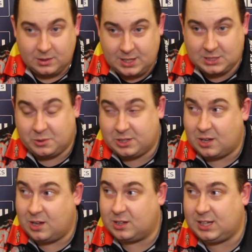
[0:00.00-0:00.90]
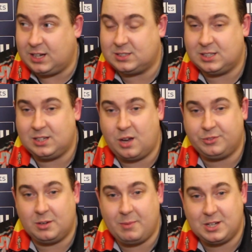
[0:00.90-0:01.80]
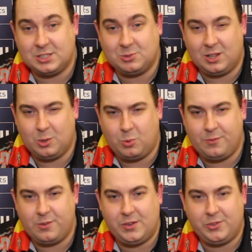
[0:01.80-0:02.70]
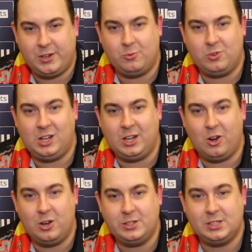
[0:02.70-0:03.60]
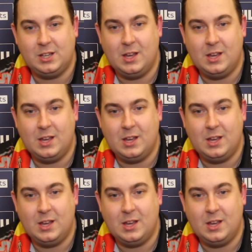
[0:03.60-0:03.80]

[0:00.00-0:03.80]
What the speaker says: That's what Geert said after the match as well. The 1-5-3 really hurts.